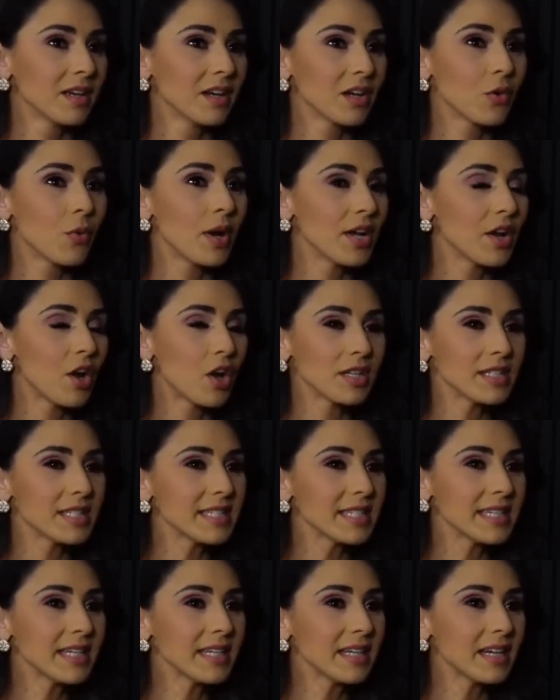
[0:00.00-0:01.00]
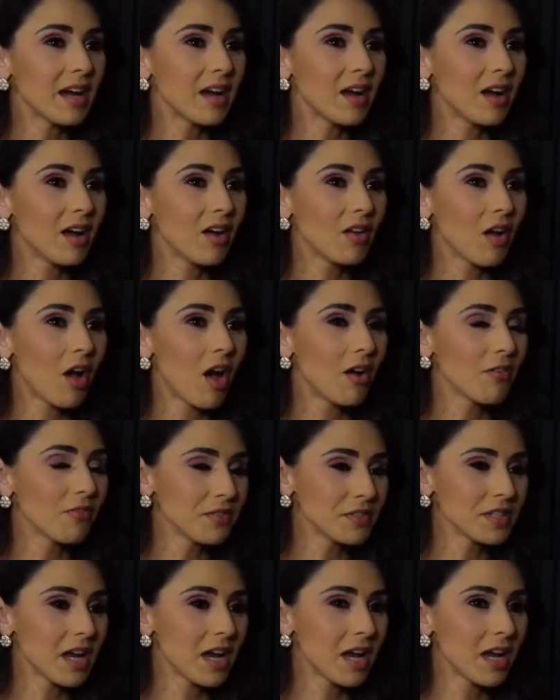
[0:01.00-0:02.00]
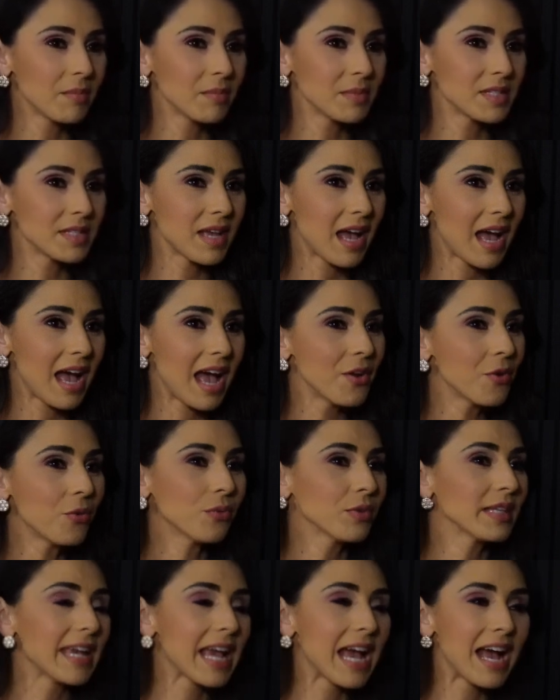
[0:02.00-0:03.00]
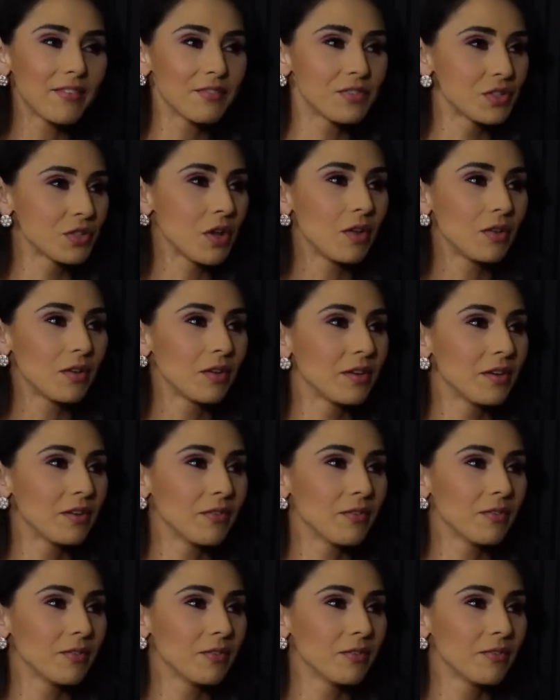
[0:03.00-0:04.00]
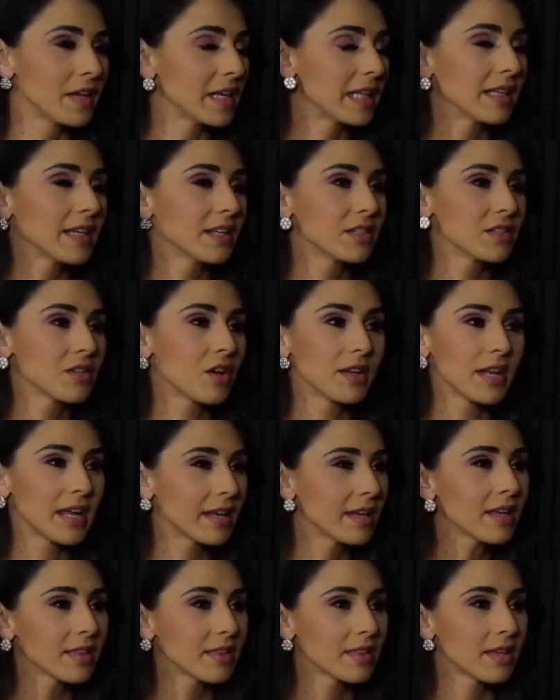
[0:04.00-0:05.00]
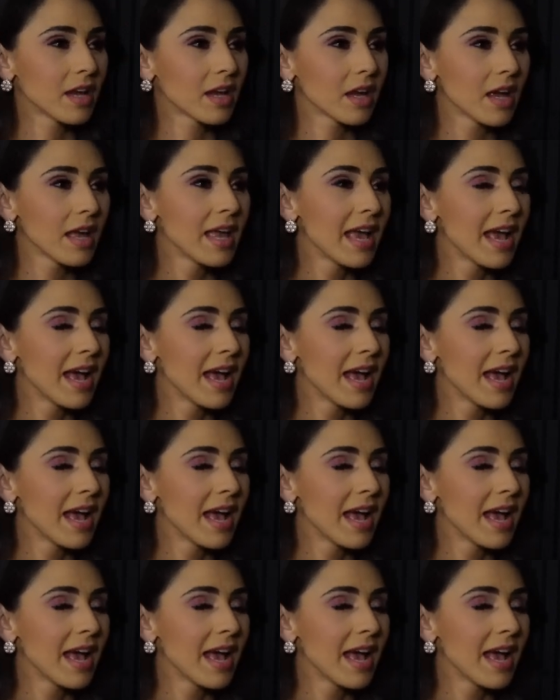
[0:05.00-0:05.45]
quite honestly, oftentimes I don't really have solid feelings on anything.